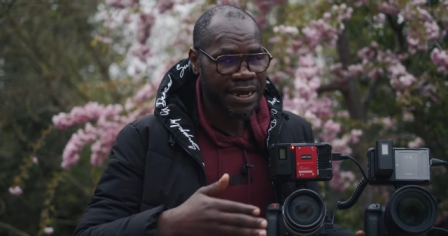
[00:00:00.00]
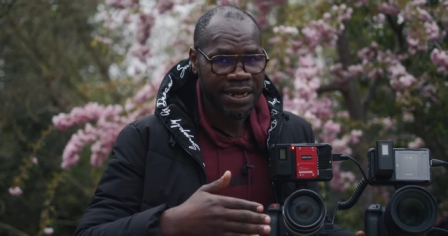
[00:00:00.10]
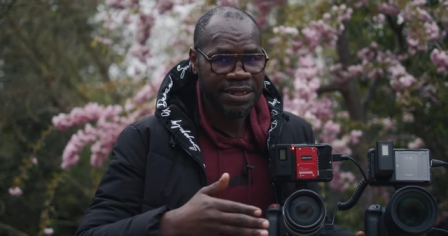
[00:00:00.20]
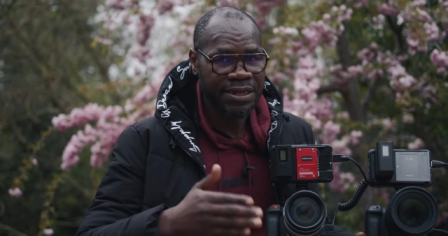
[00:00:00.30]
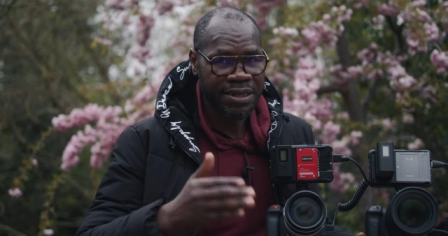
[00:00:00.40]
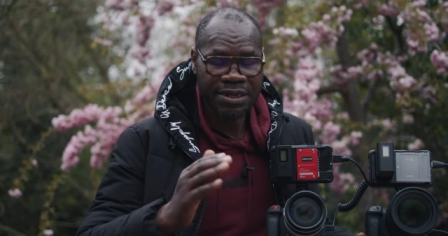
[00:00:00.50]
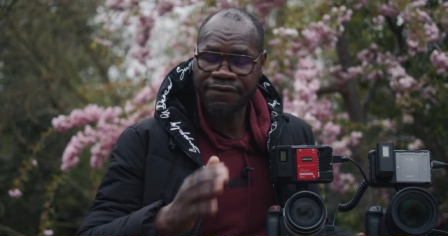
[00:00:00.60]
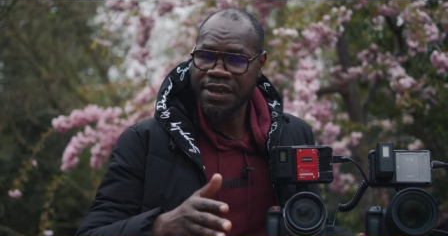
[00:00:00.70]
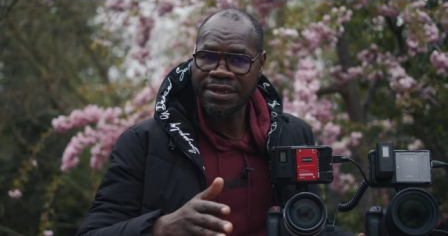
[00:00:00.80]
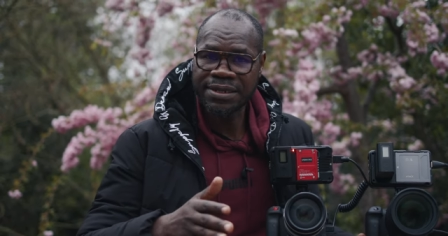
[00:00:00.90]
I think that
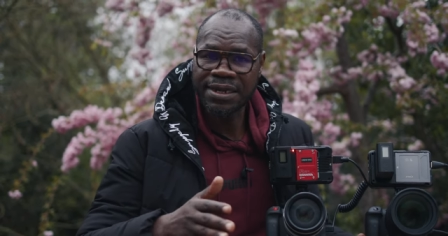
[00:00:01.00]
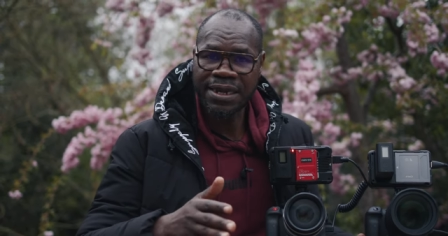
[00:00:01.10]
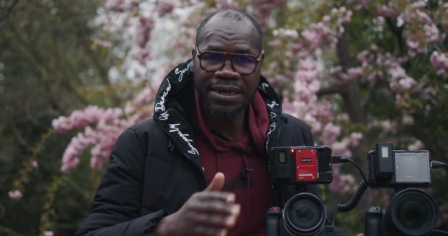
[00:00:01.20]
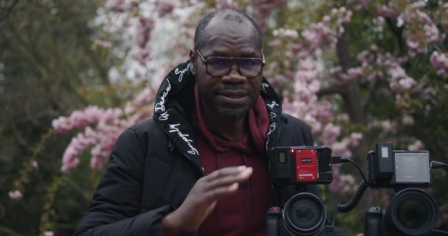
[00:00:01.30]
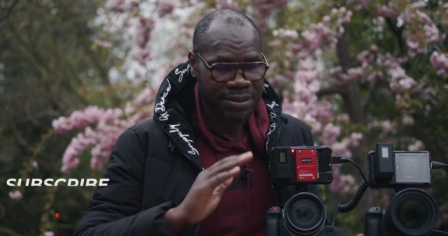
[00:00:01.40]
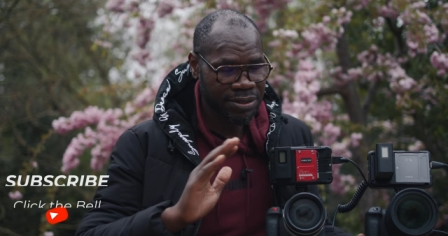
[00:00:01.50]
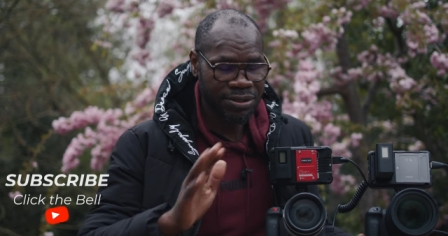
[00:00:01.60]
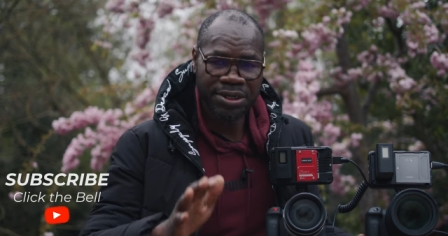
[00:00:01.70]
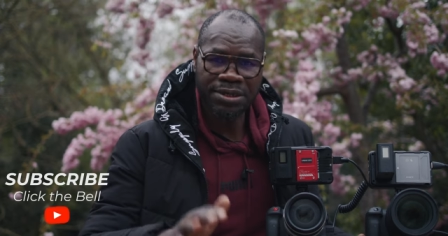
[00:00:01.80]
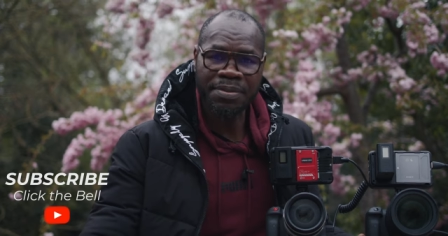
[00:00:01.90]
if that's the case, you
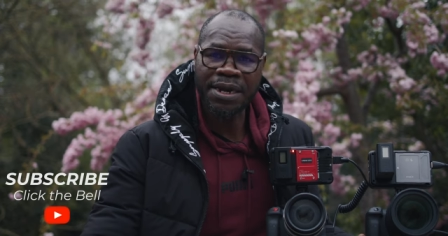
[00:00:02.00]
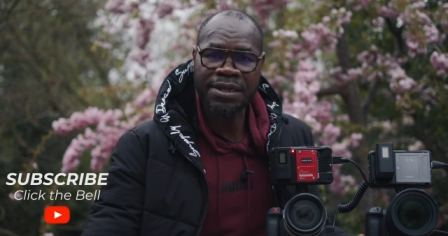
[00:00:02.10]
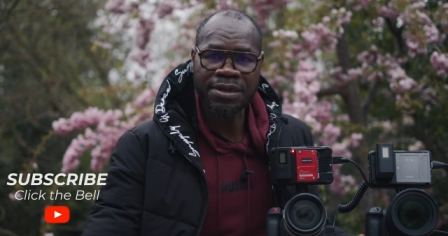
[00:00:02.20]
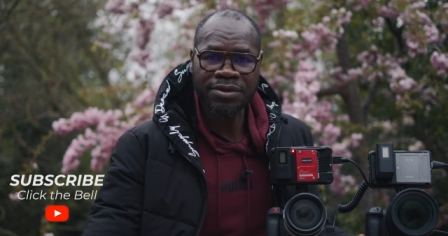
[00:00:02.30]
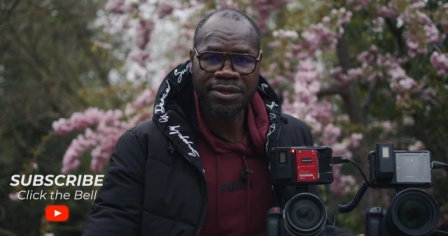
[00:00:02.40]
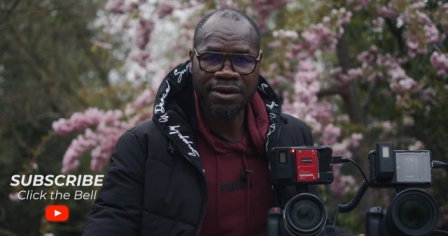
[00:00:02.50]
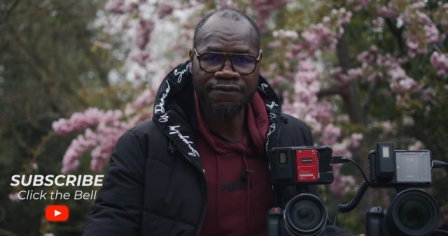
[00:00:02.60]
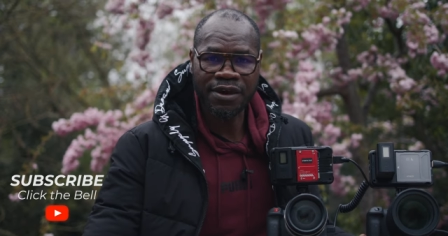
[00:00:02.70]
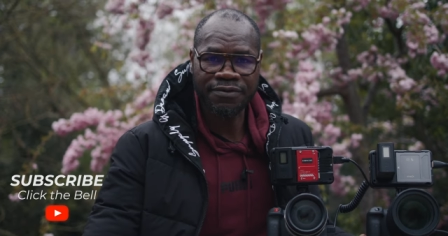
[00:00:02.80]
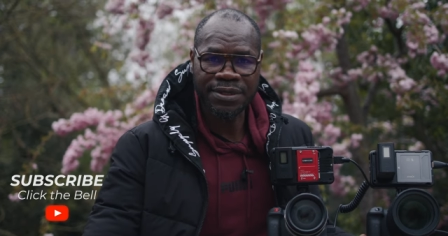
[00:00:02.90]
just buy the EOS
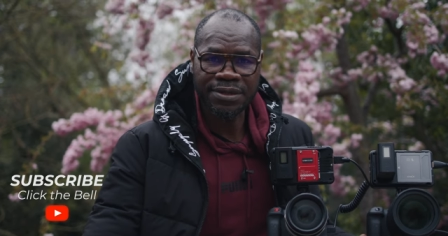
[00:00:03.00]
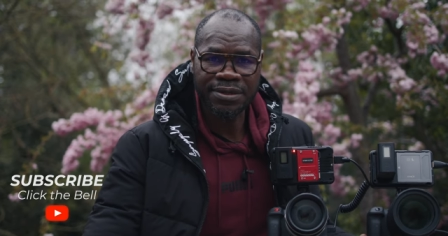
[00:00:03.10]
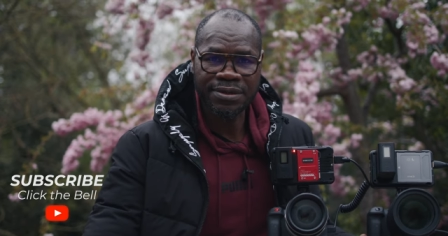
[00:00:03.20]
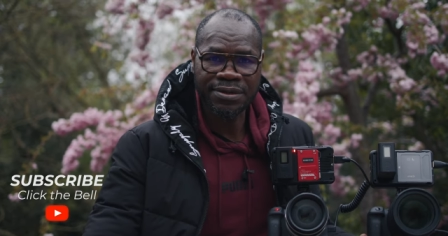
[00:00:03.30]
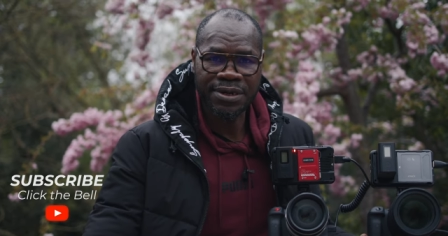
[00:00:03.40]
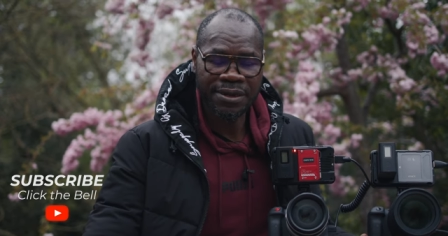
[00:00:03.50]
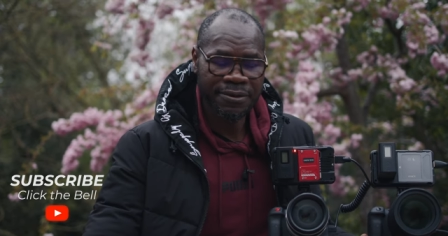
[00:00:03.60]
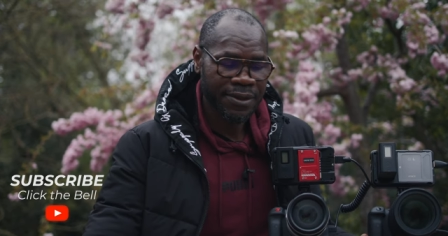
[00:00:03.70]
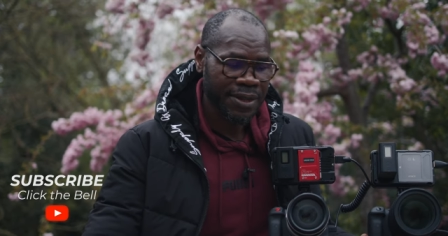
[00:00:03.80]
R5C, right?